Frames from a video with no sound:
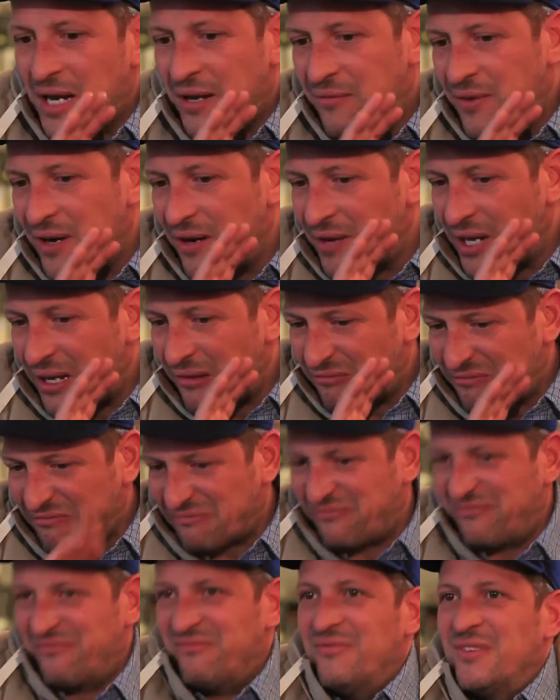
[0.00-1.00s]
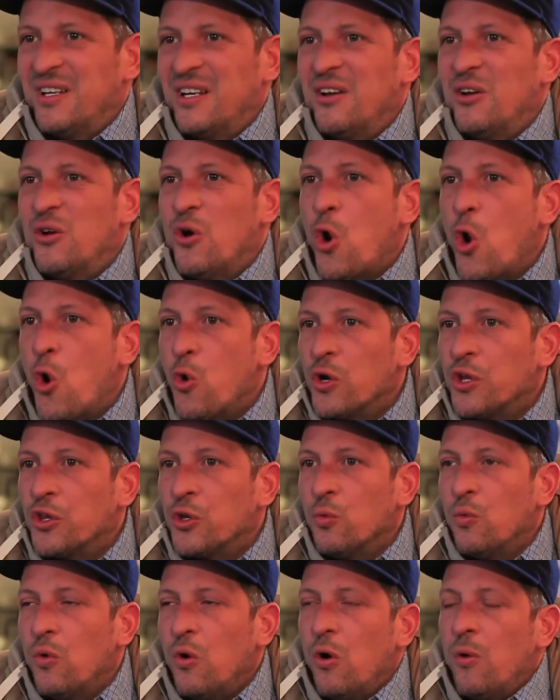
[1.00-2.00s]
very, you know, hole in
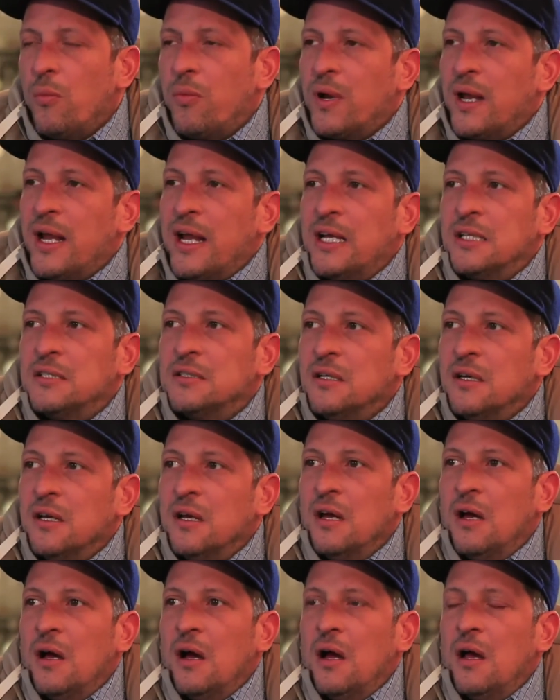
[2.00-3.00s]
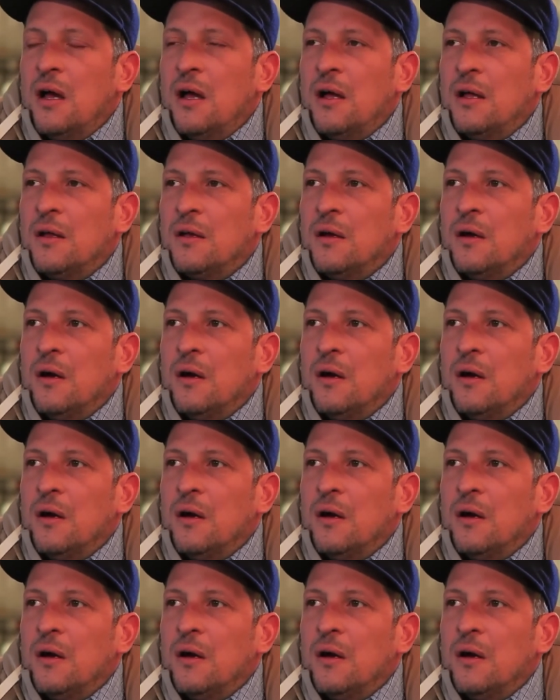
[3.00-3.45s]
the wall place. And